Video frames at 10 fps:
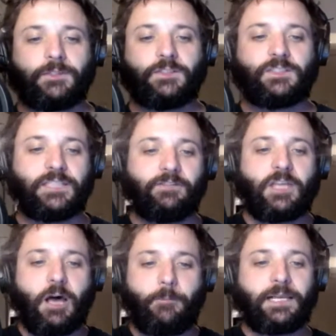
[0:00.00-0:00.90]
7th
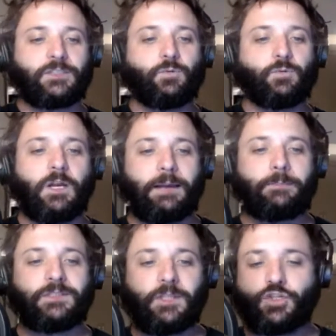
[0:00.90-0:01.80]
up against the running back
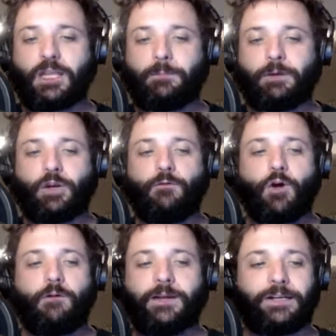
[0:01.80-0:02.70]
position. They've been
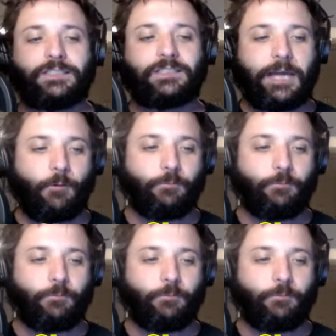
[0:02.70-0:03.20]
overall very stout.